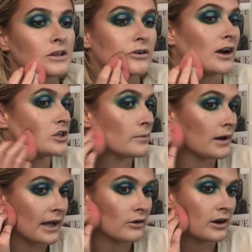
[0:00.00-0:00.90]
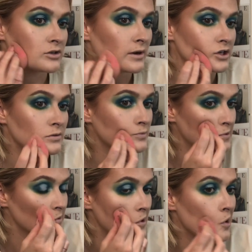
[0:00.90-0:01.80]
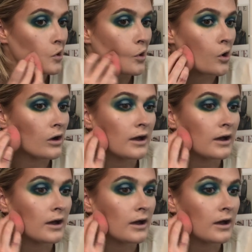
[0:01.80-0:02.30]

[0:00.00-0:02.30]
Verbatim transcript: The graduate, like graduation was a lot.